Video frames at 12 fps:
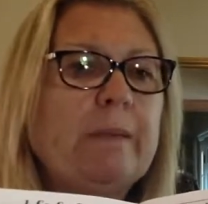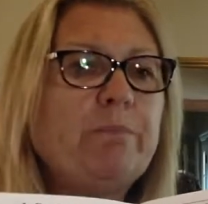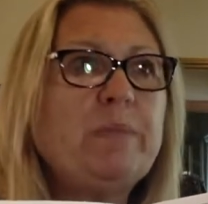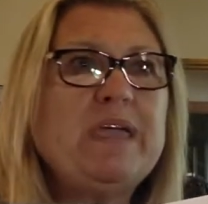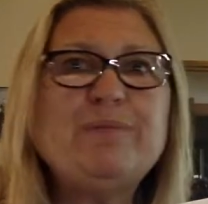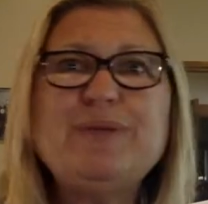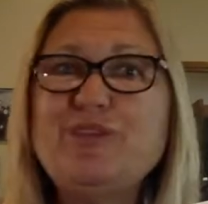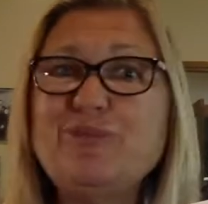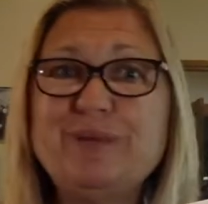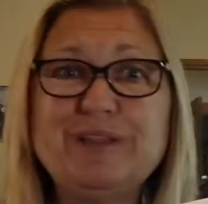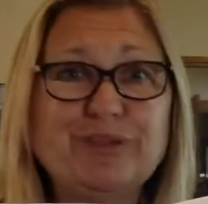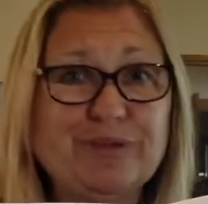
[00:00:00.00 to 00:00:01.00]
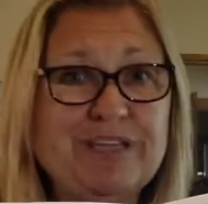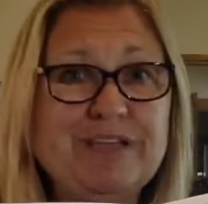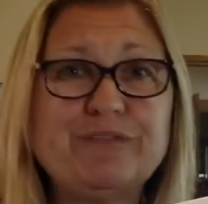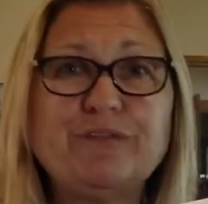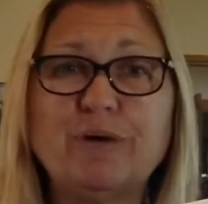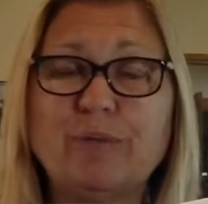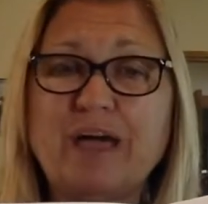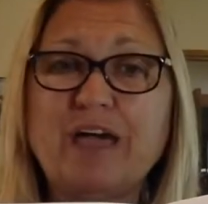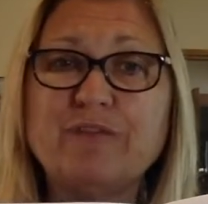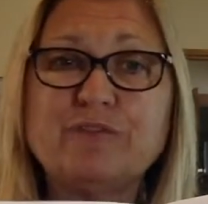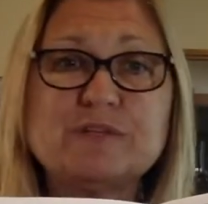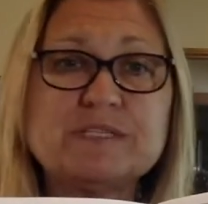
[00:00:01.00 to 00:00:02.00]
Maybe you've been looking for a
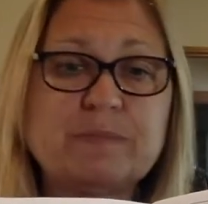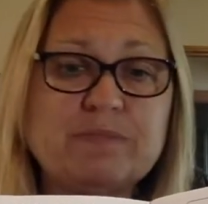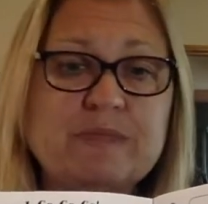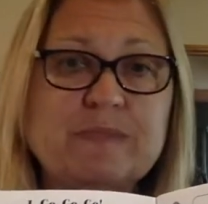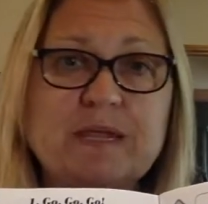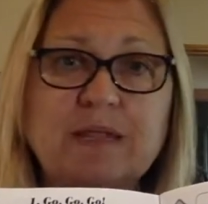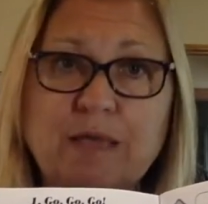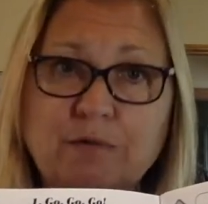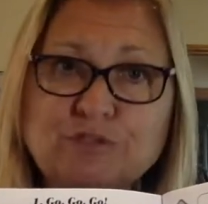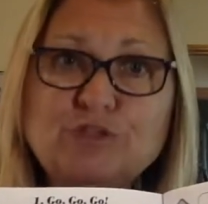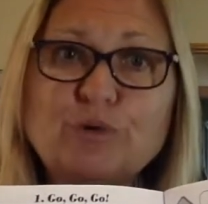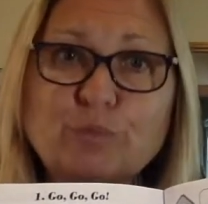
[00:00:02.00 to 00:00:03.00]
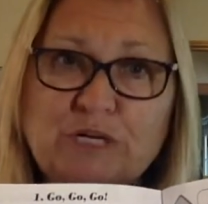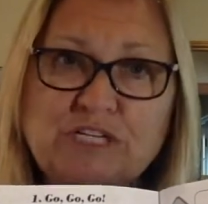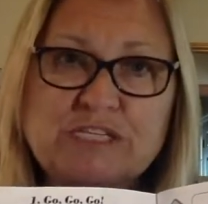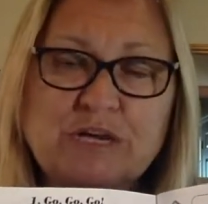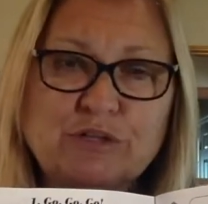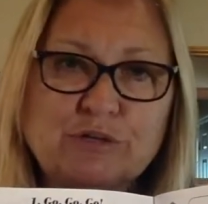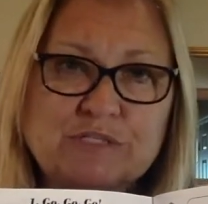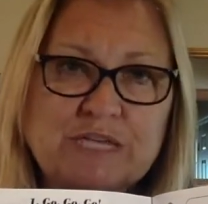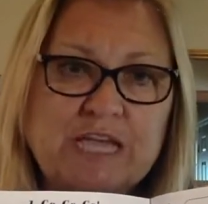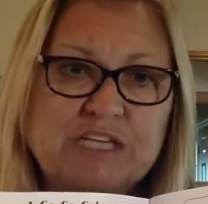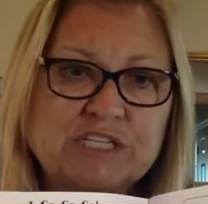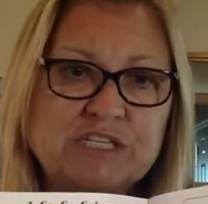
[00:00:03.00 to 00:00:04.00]
while for something that allows you to reach down those
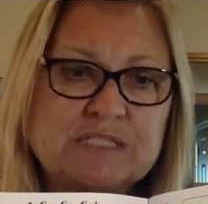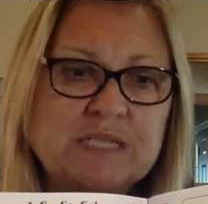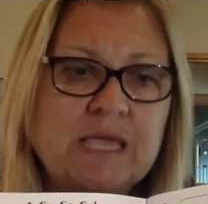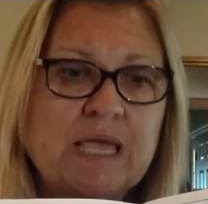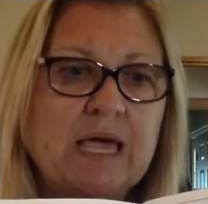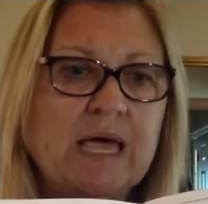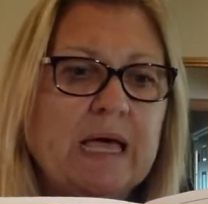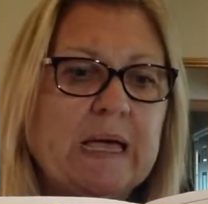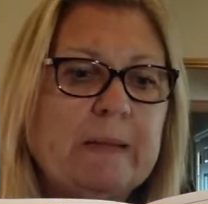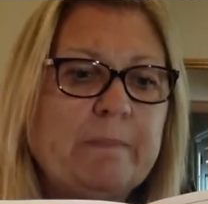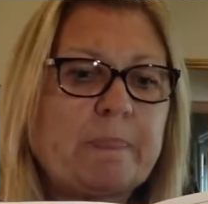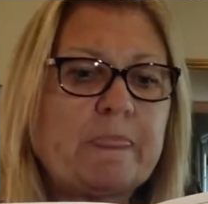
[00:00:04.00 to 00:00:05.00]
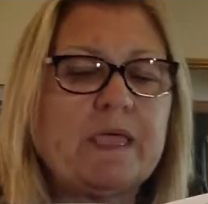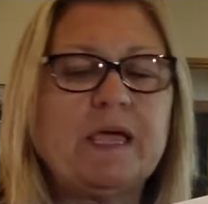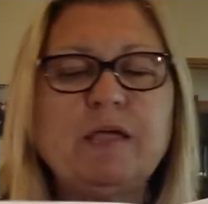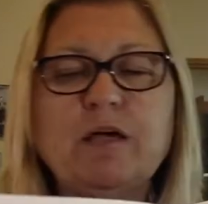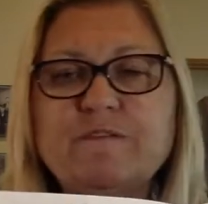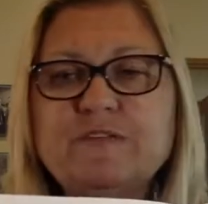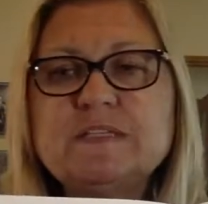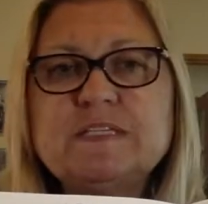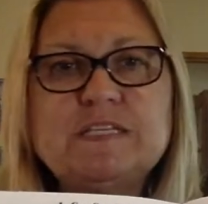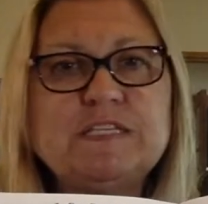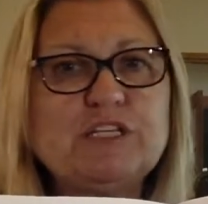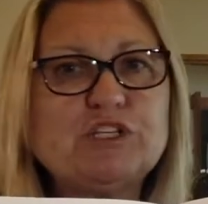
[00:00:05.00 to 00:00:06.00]
ages. I often
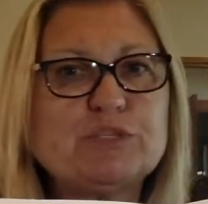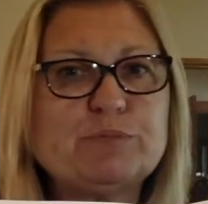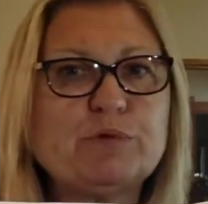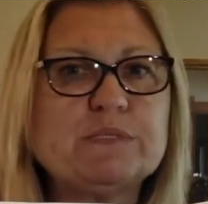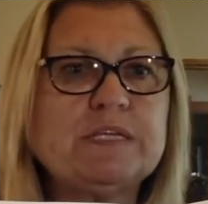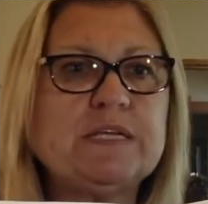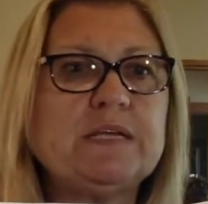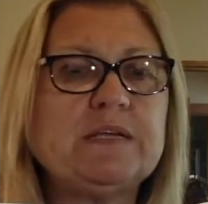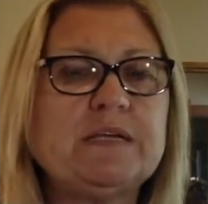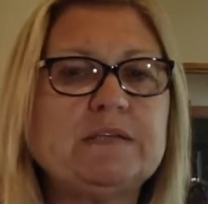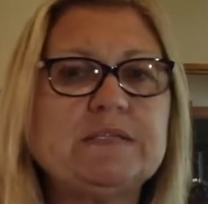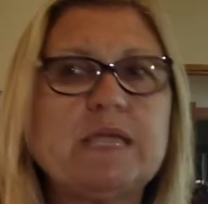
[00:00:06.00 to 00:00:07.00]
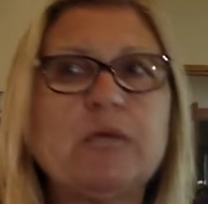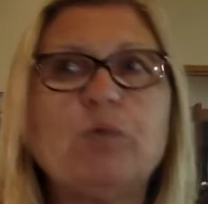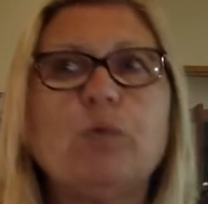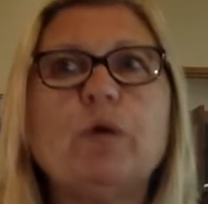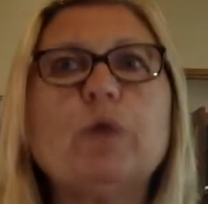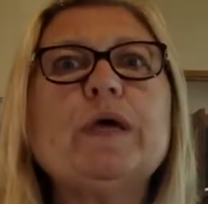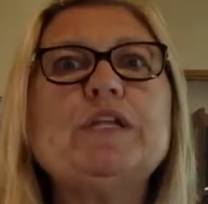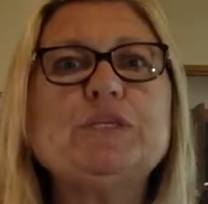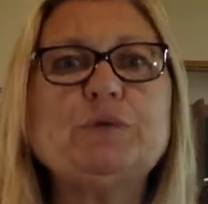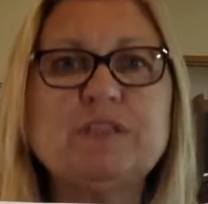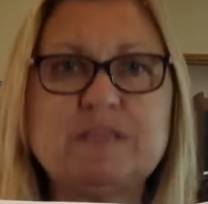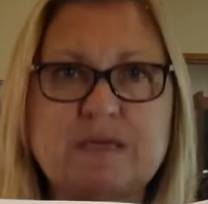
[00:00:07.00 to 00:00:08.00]
see teachers posting and saying, well, what do I do
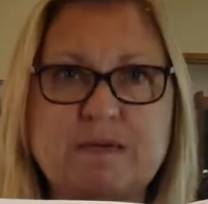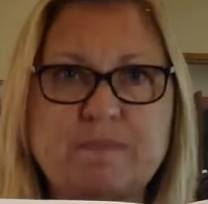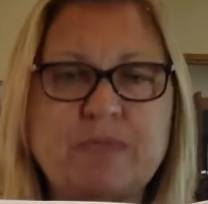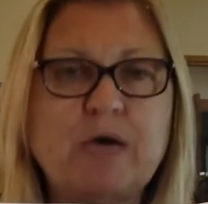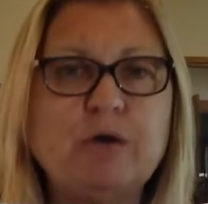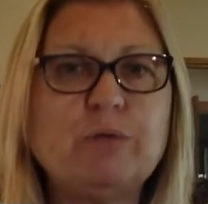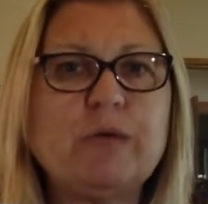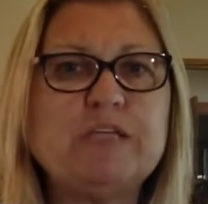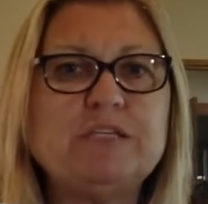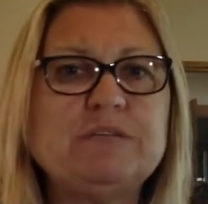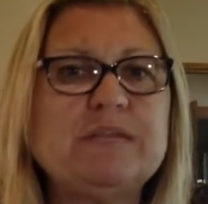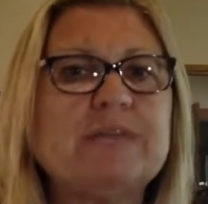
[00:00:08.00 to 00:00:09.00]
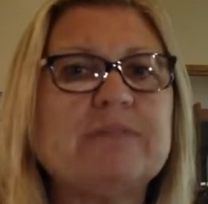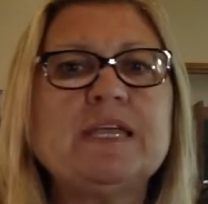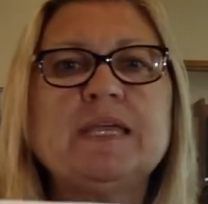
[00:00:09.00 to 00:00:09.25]
with them? How do I do that?